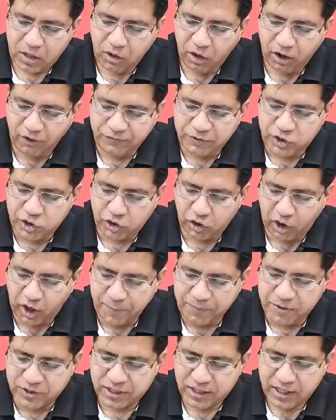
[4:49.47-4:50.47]
of
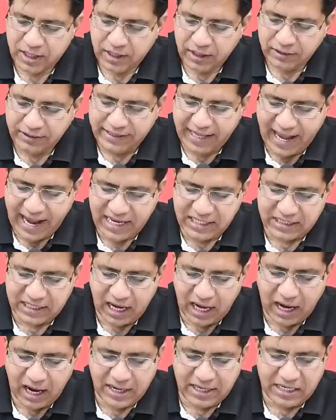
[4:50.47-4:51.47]
jobs that
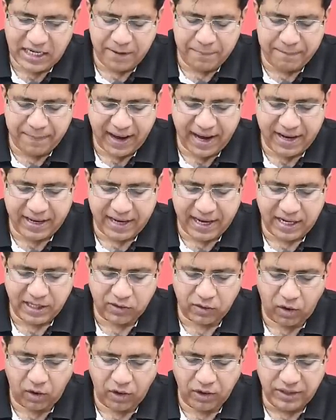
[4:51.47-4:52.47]
are dependent
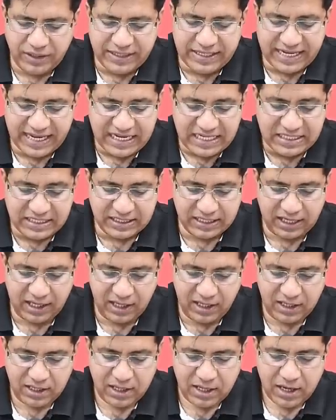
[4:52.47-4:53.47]
on data